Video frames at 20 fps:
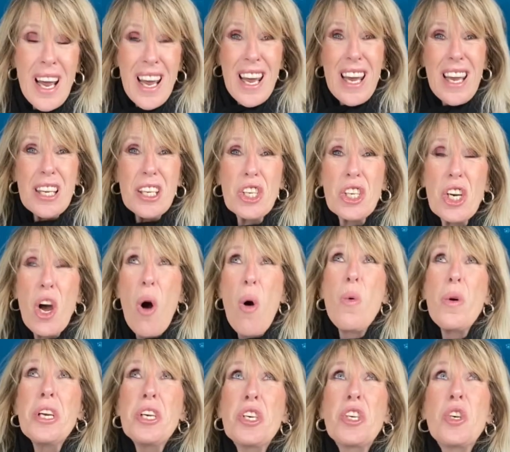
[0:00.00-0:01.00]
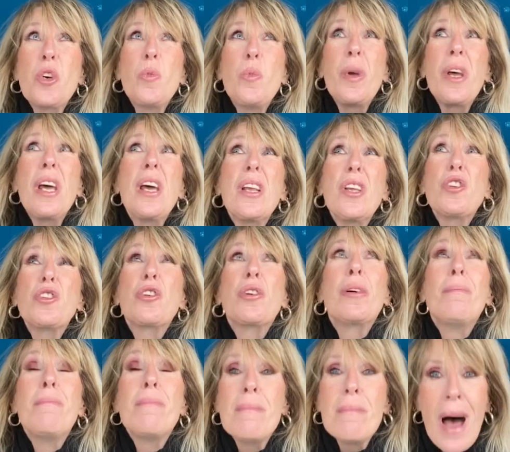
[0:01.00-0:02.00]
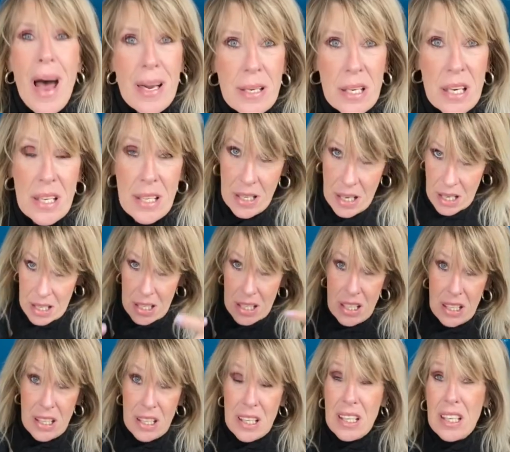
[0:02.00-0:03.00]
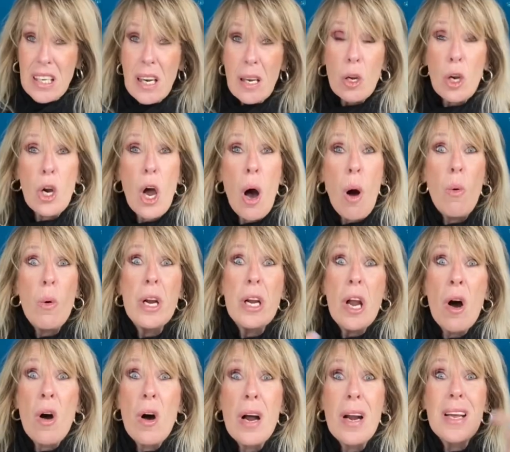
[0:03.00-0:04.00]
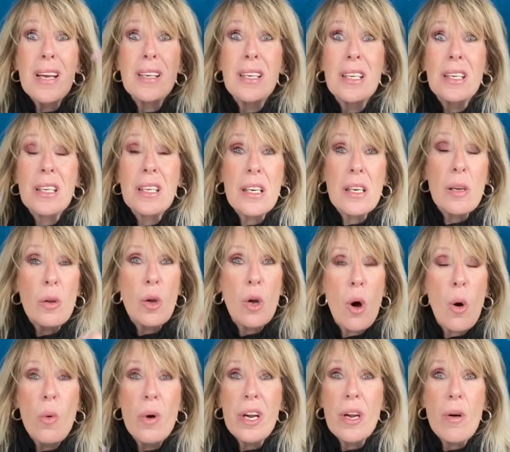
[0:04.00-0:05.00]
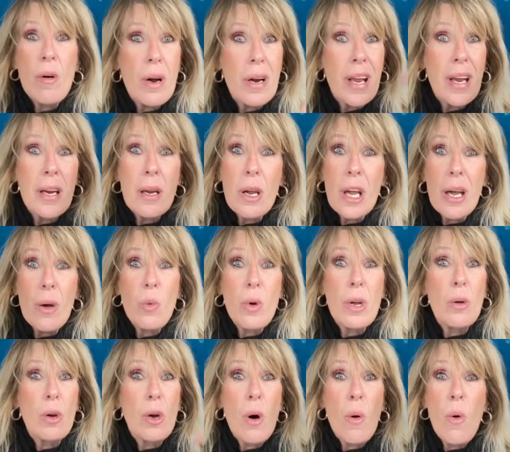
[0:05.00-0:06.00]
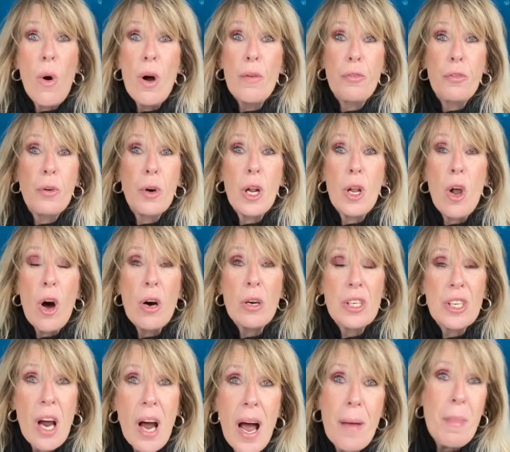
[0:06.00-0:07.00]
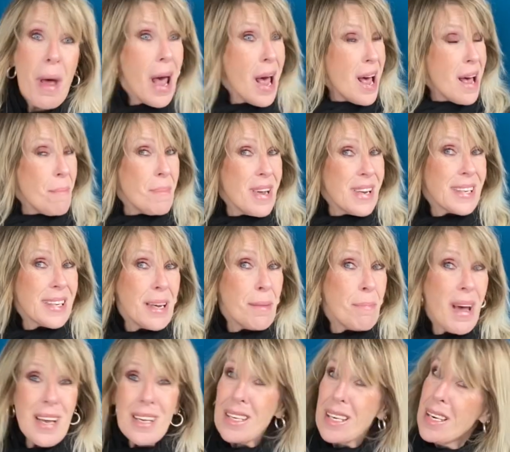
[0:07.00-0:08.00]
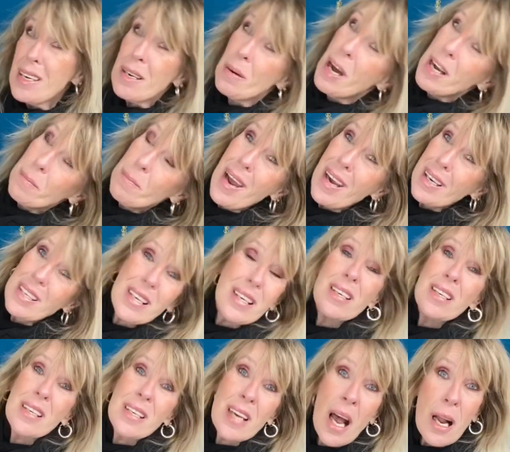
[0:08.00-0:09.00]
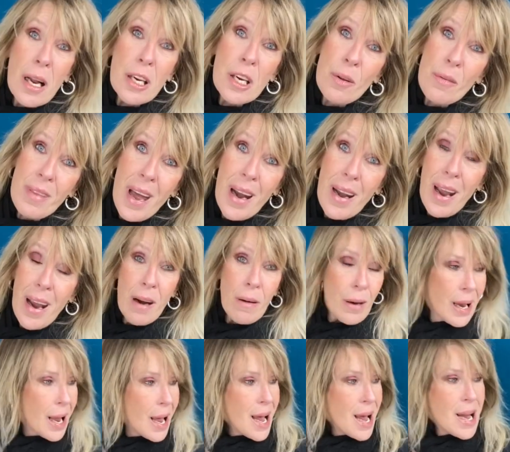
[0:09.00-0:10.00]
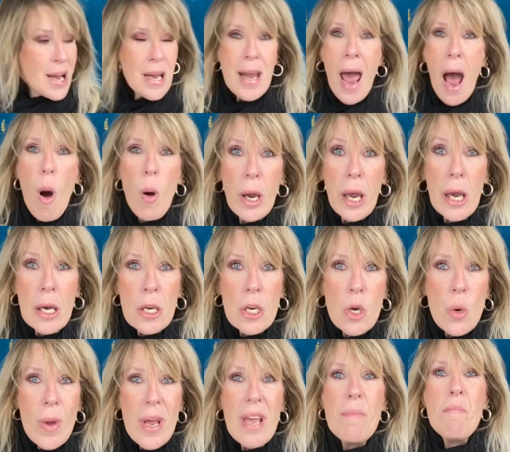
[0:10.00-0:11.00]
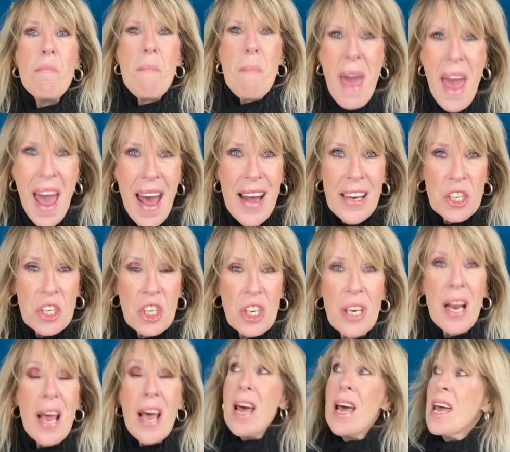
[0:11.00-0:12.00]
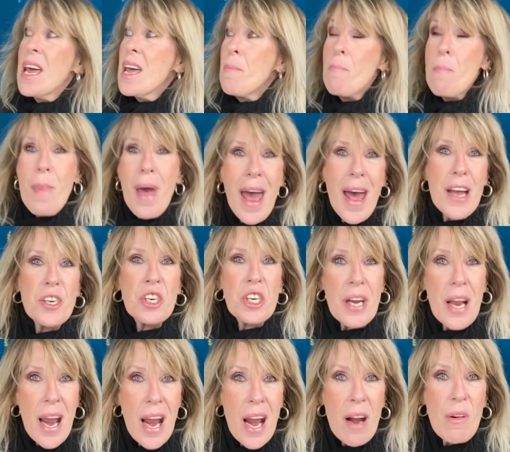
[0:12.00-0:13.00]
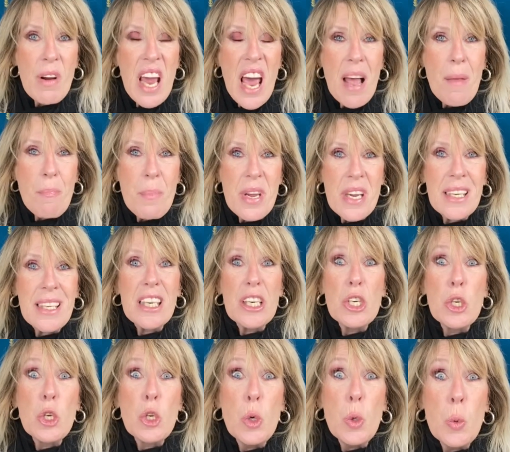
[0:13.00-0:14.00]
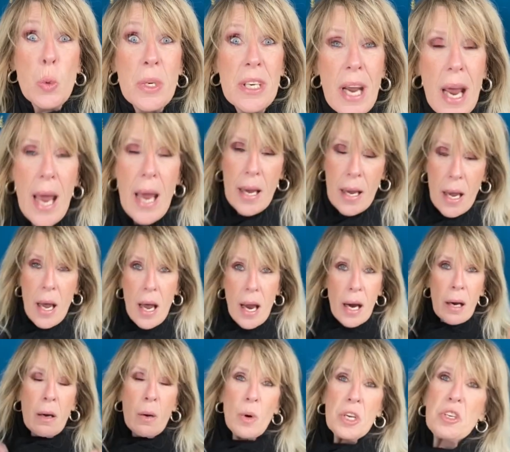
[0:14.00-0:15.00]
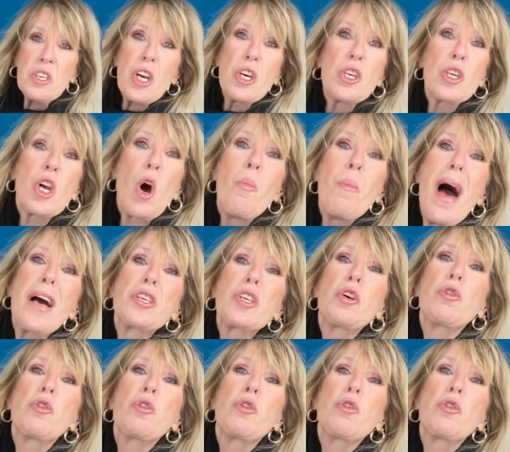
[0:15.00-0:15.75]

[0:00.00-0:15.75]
It's going to be tremendous. It's still going on. It's still going on, and it will go on for a long time. Missy Messy Nutmeg didn't tell you that, Harry. Now, can you imagine Imagine Harry and Missy today. Harry wants to go back to